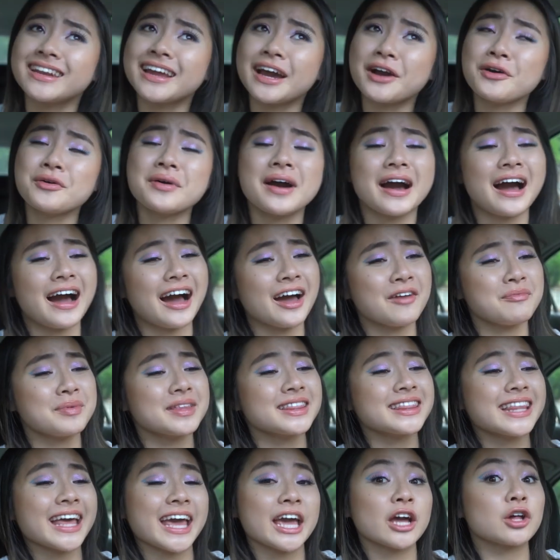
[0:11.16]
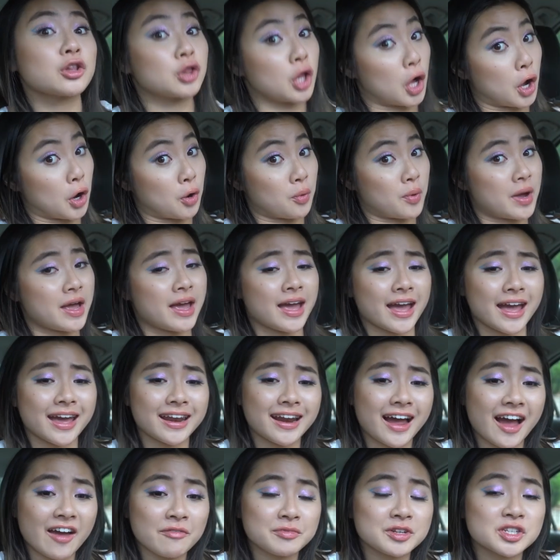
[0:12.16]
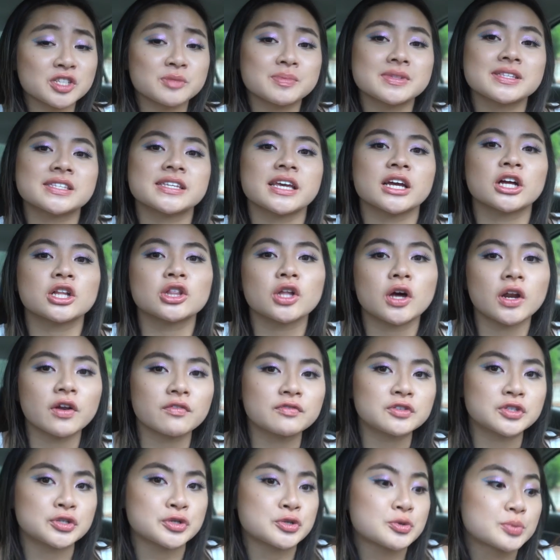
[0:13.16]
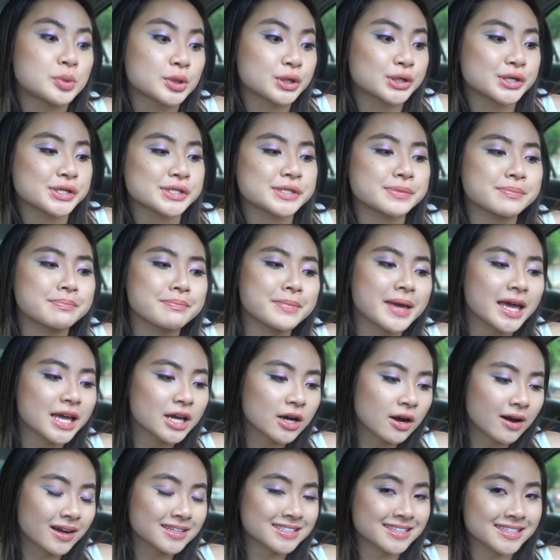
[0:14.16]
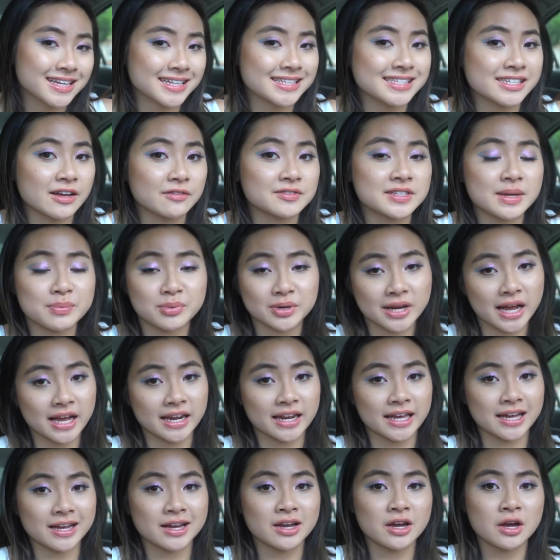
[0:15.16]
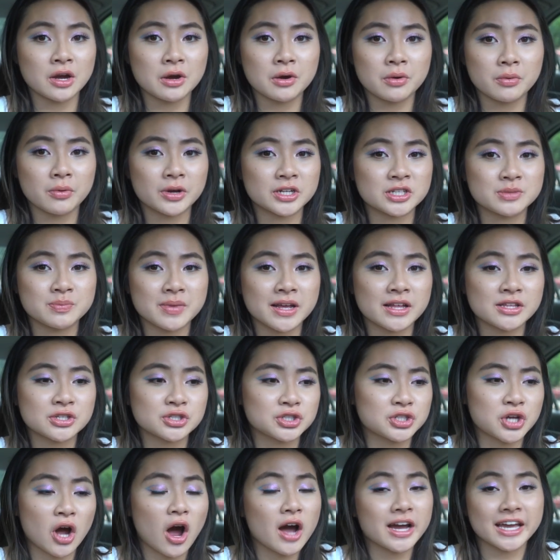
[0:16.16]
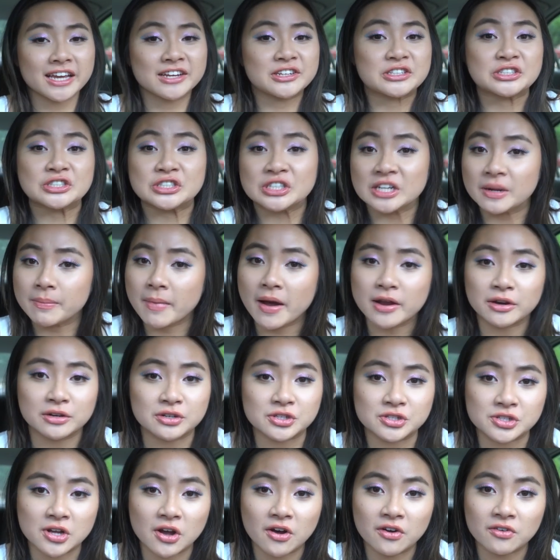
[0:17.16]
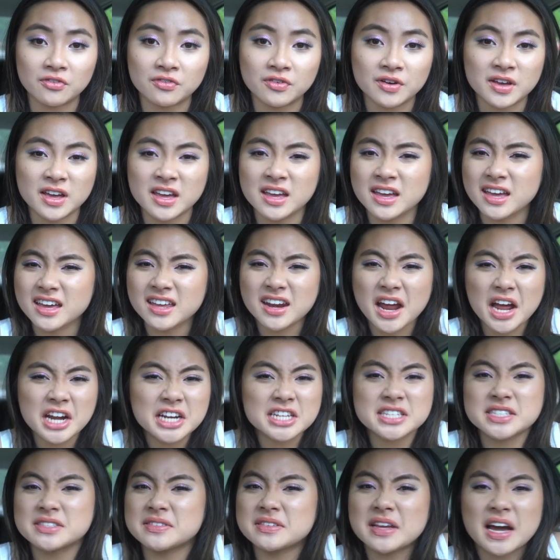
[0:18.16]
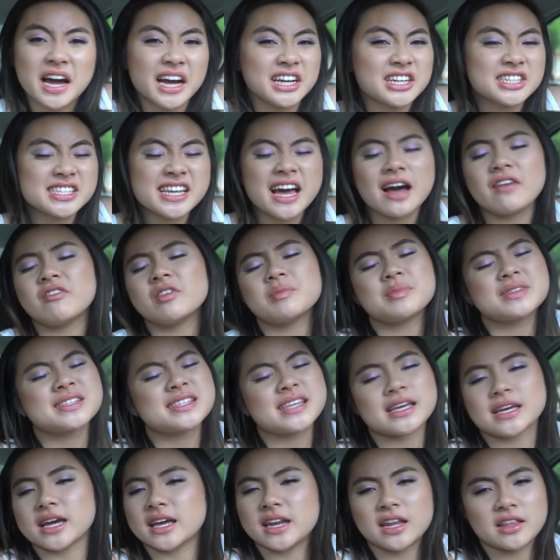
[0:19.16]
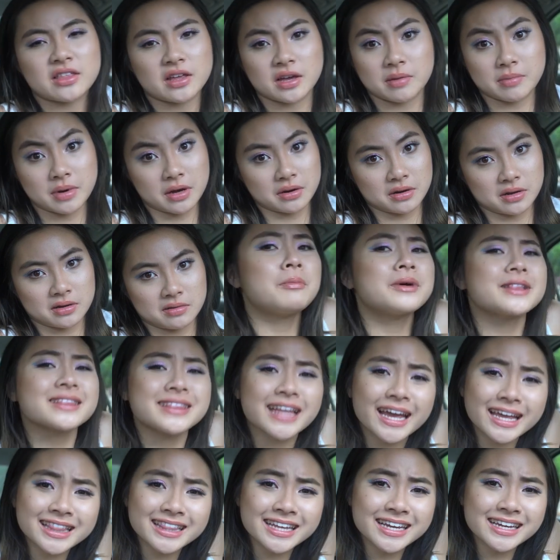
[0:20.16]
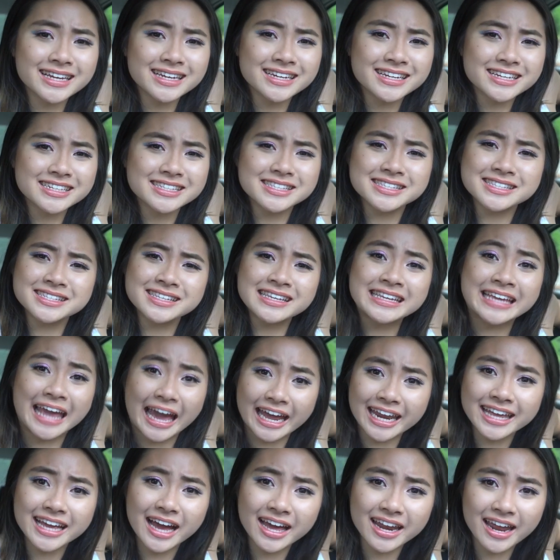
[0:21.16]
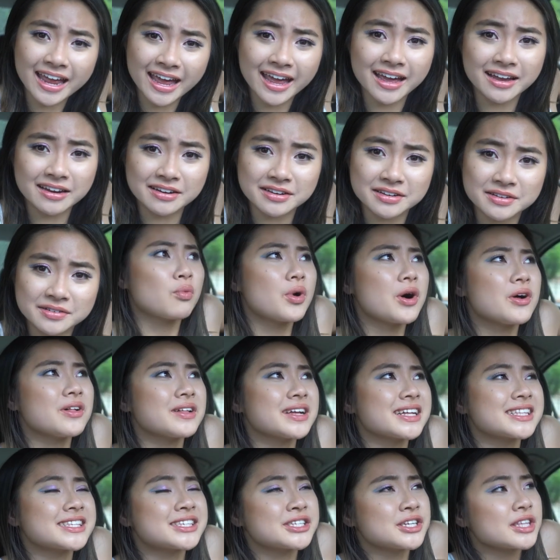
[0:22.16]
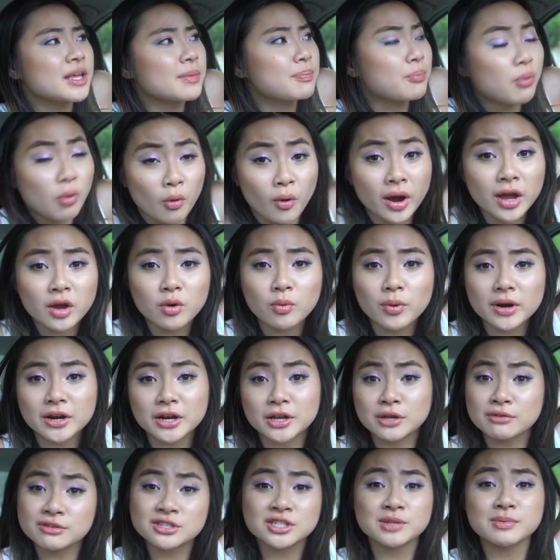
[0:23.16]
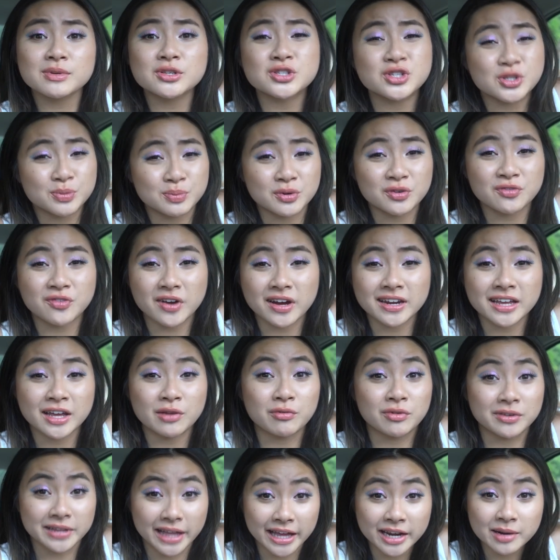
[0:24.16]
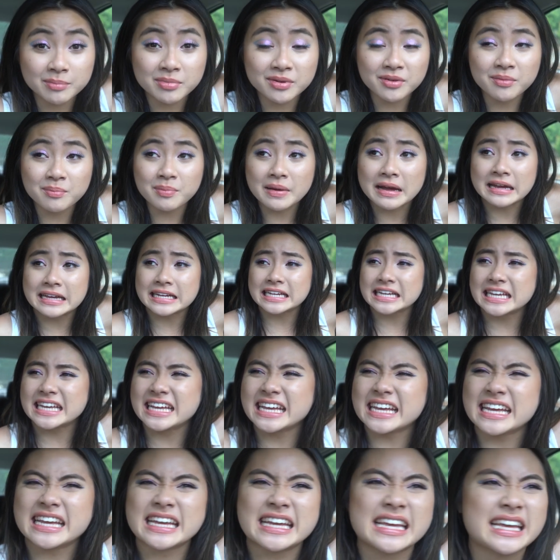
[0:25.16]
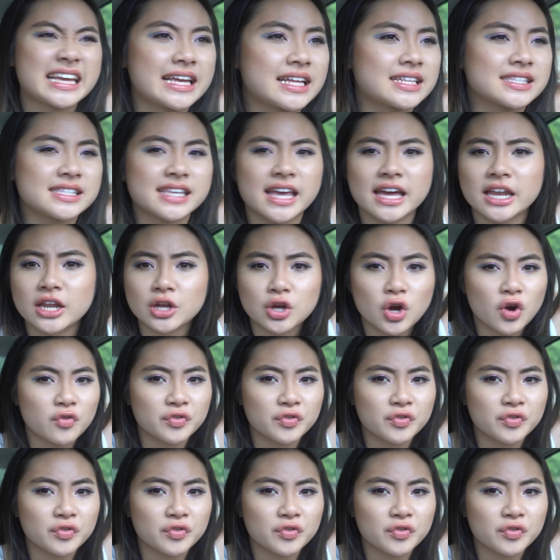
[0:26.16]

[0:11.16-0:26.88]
Now, I've been laying low, and I've just been seeing a lot of tubers make content that's self-deprecating, which means talking shit about yourself. And I just haven't been saying anything about it. But lately, it's getting out of hand. Well, it's to the point where it used to be super funny and relatable, but it's getting